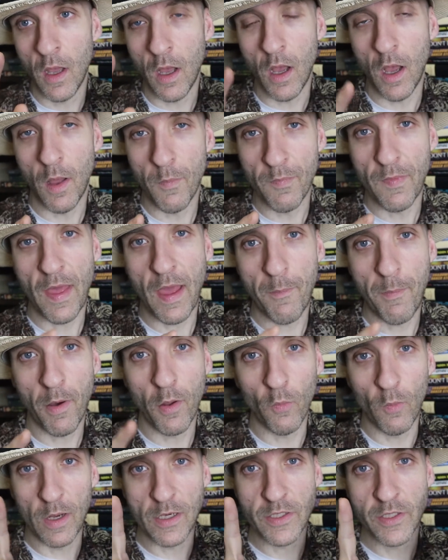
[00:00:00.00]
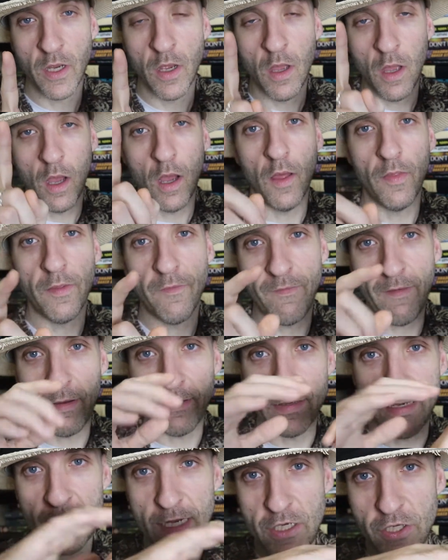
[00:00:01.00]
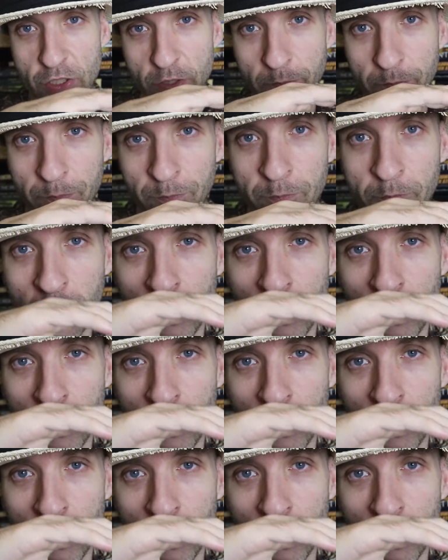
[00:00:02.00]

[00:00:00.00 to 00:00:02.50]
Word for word: um, that, upon which uh, the foundation